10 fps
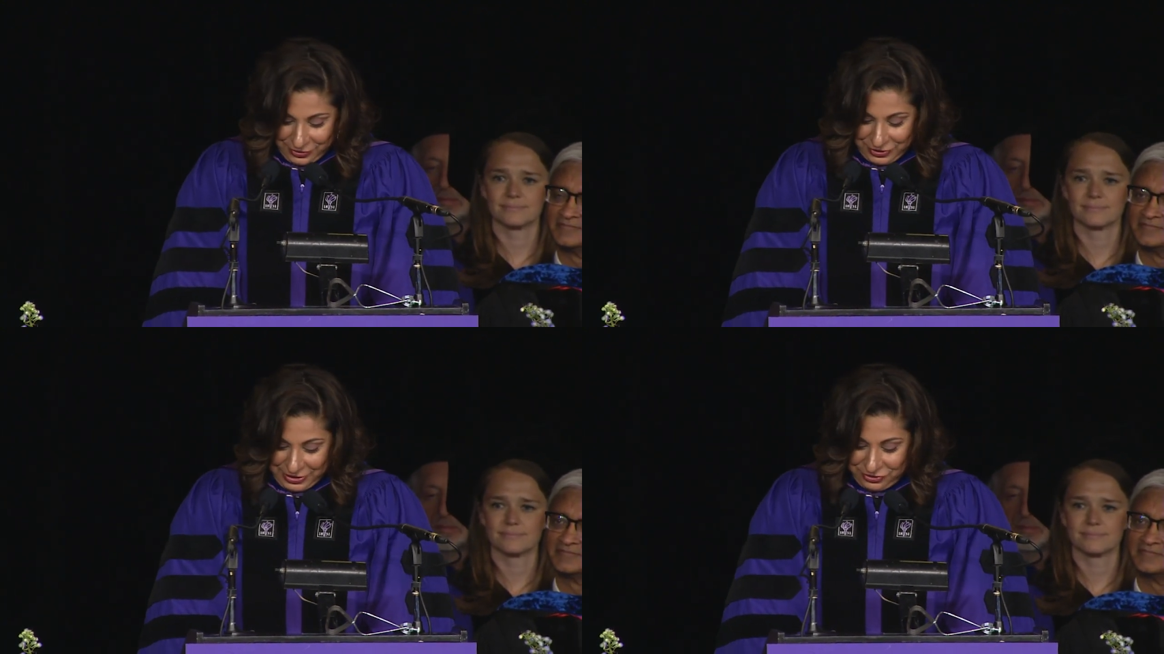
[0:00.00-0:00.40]

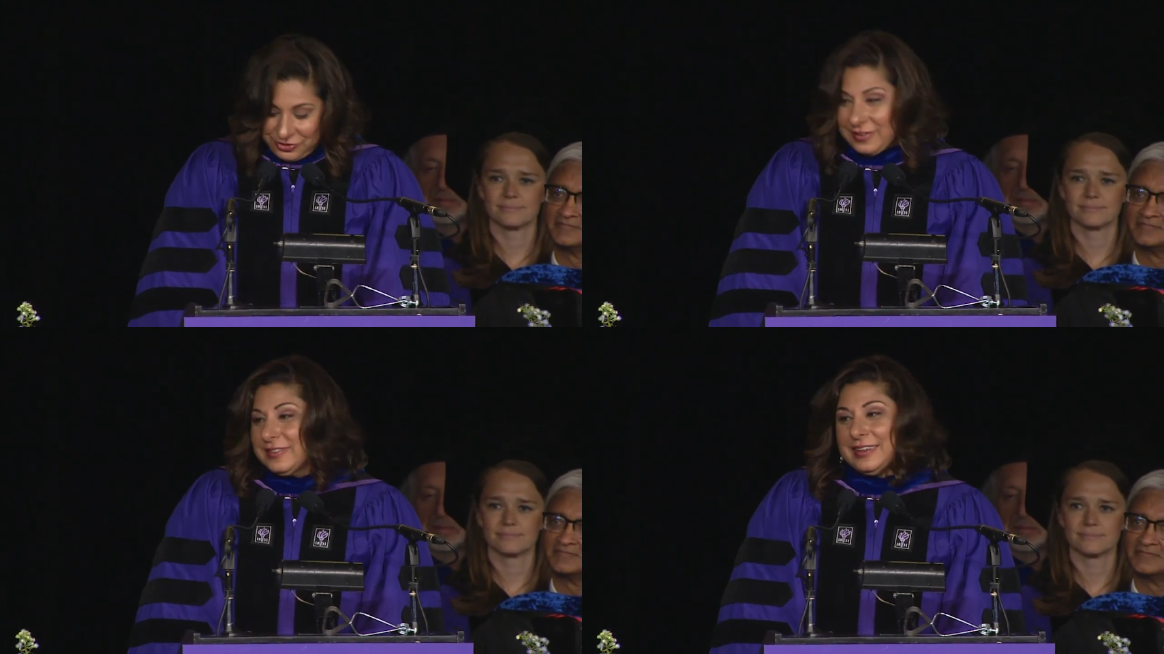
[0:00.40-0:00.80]
Speaker 1: She had
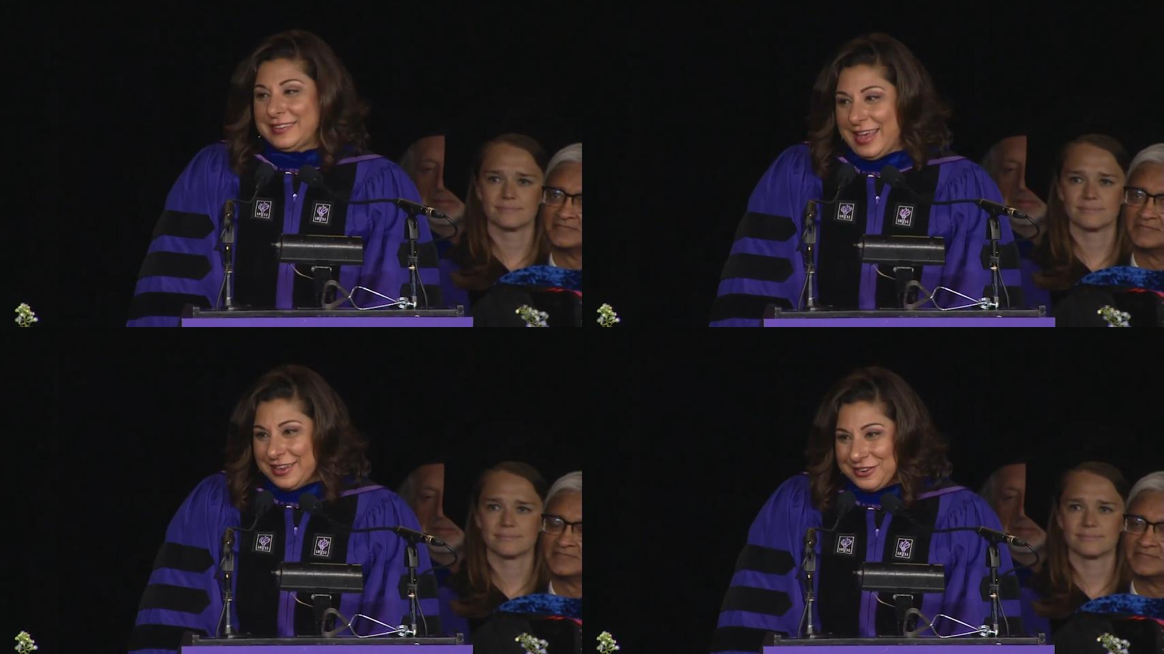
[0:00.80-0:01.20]
just
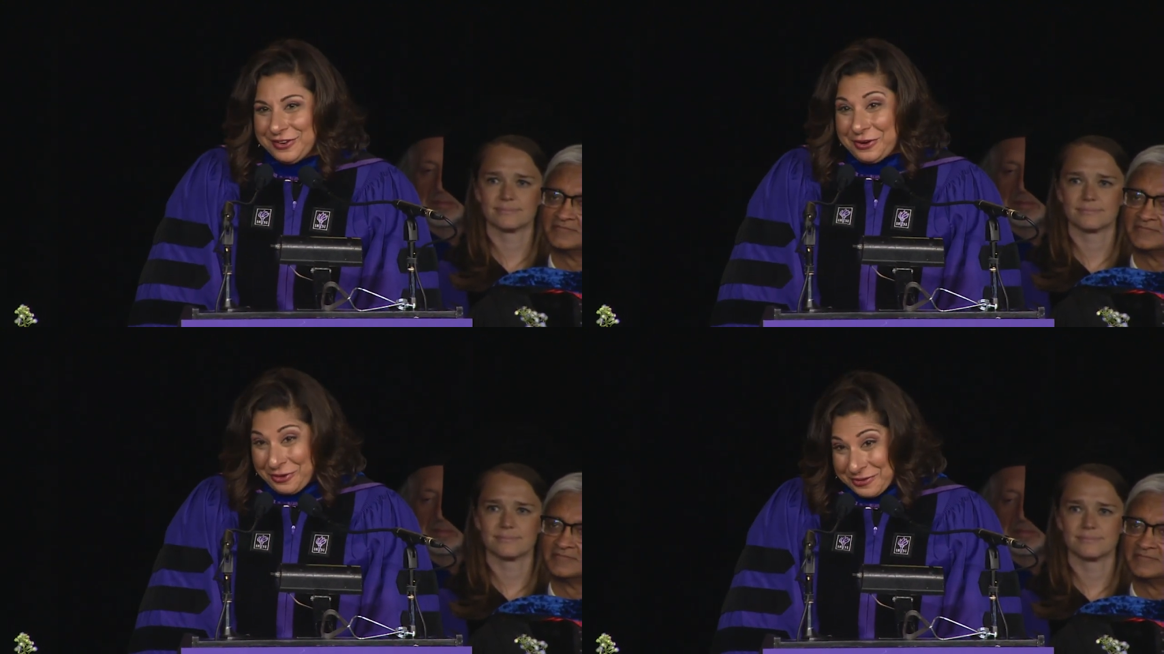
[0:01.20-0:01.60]

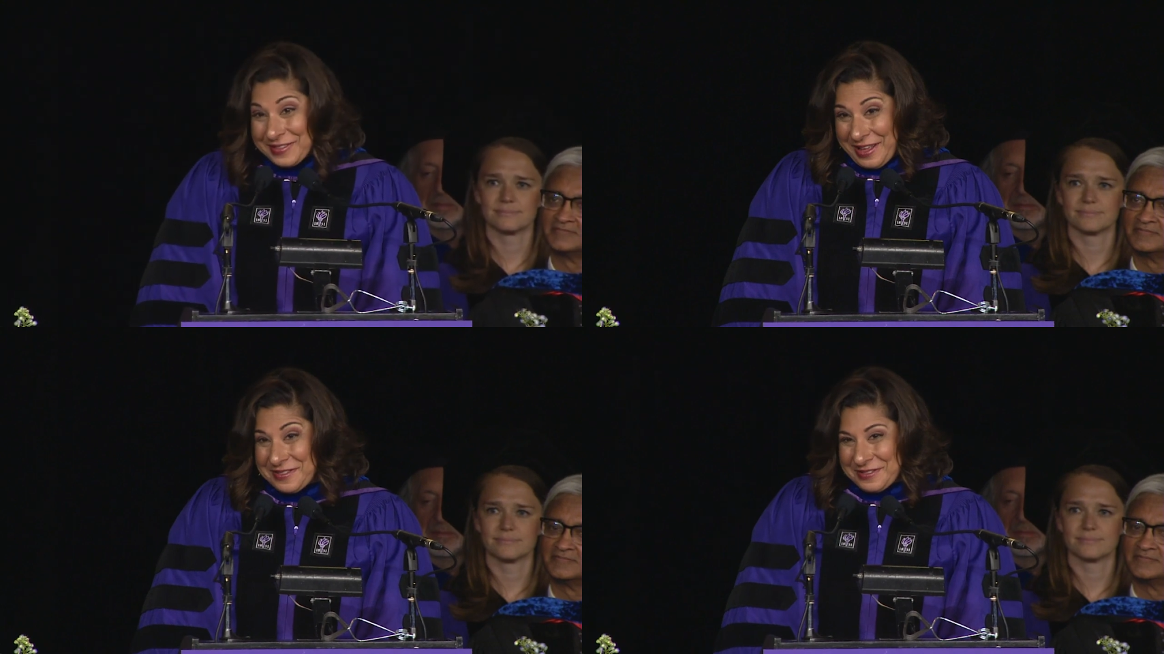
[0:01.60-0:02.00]
attended her
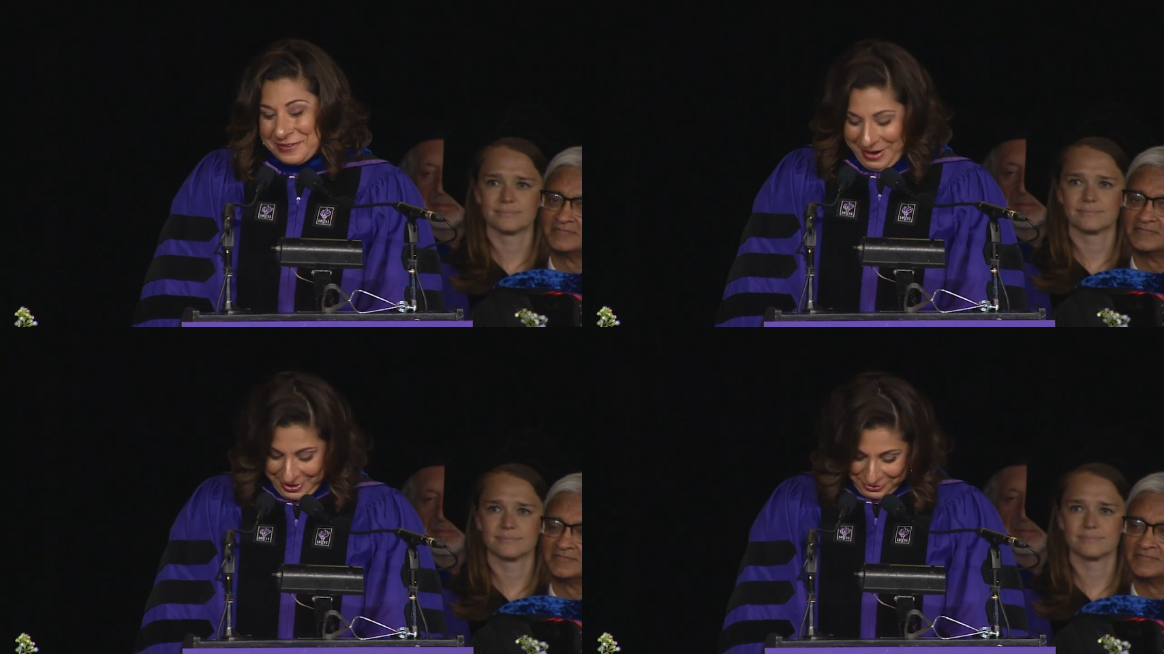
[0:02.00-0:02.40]

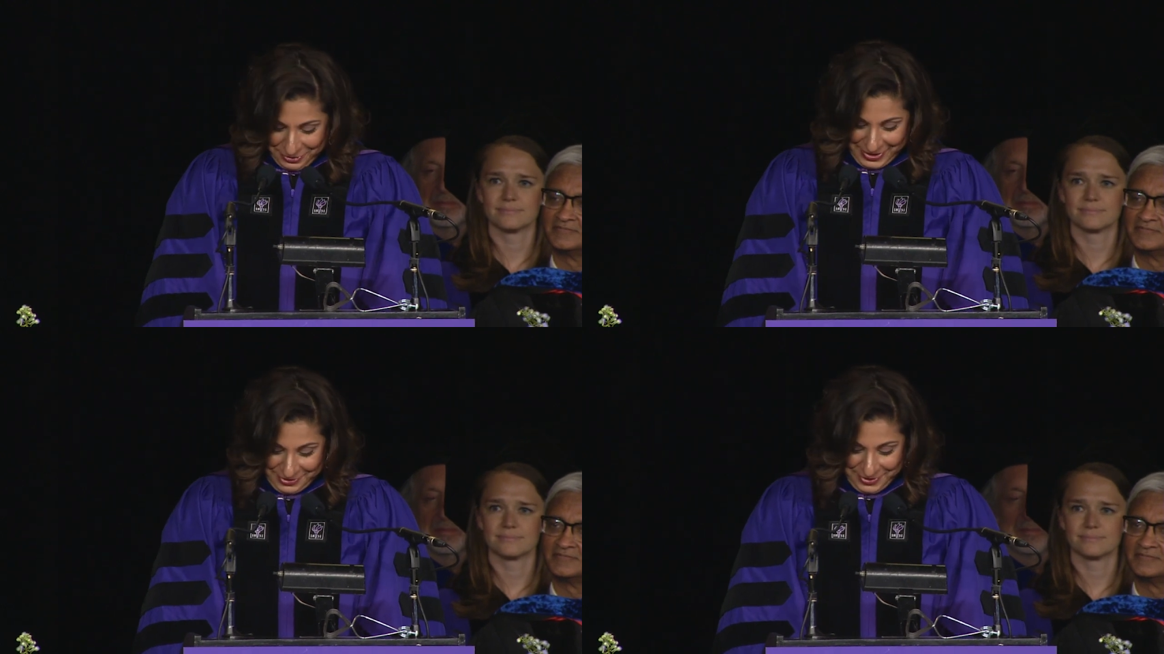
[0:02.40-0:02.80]
son's
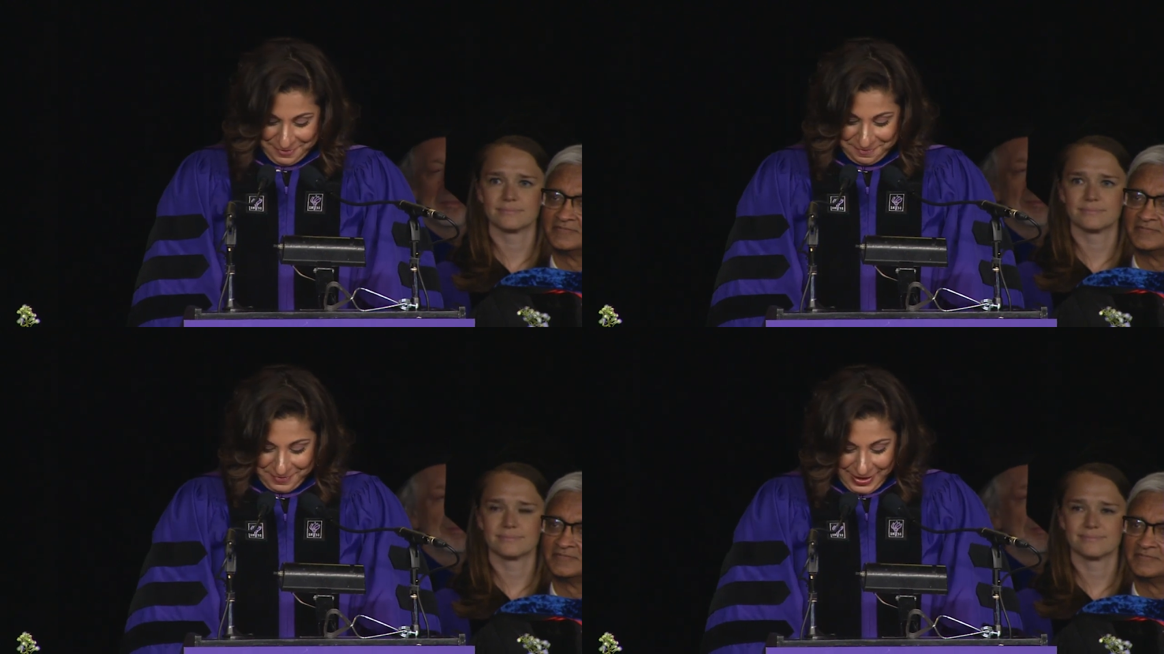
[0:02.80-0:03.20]

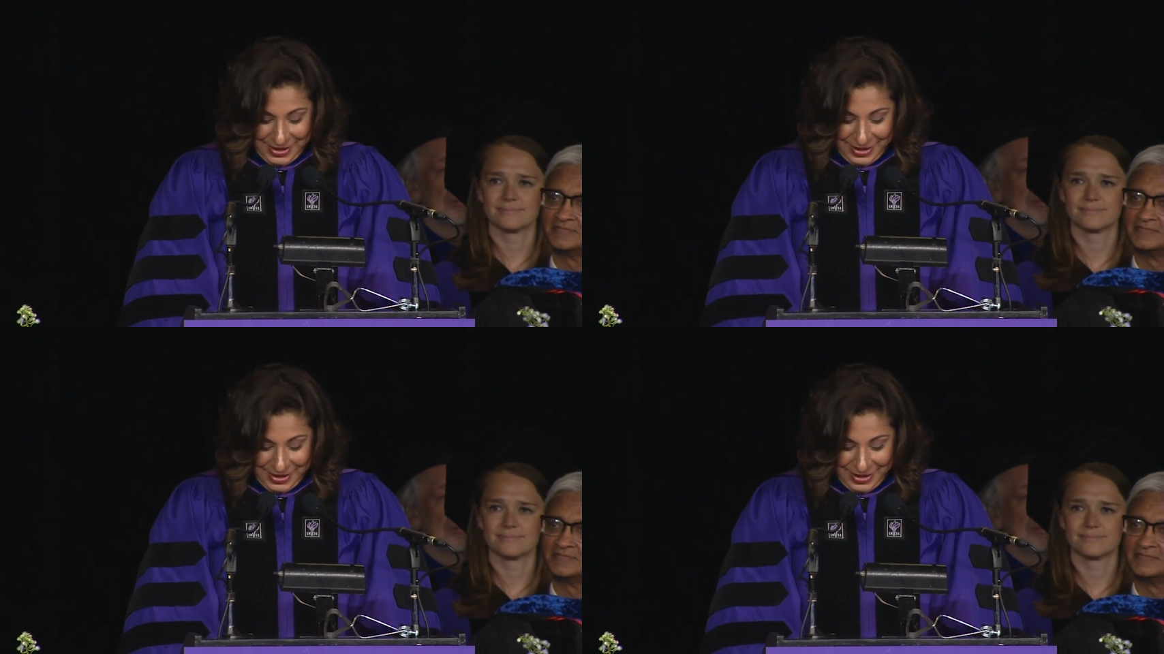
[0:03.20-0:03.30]
graduation,